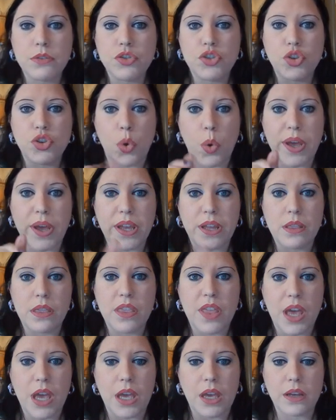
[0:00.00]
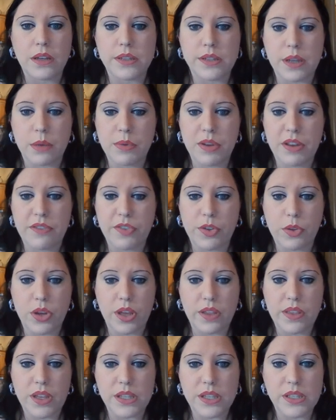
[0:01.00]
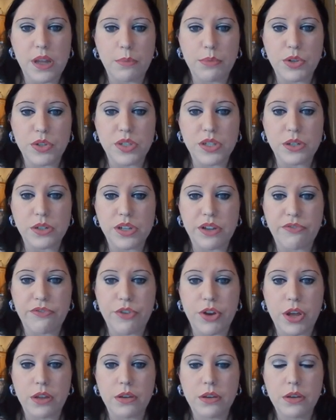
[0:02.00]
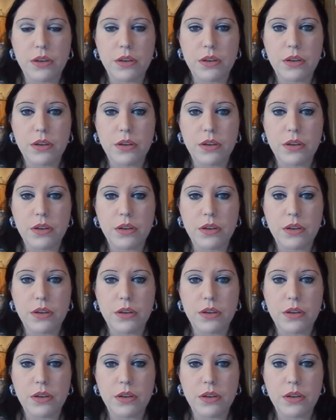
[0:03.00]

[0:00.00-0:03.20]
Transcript: join things. I mean, if you look at these numbers, they're different.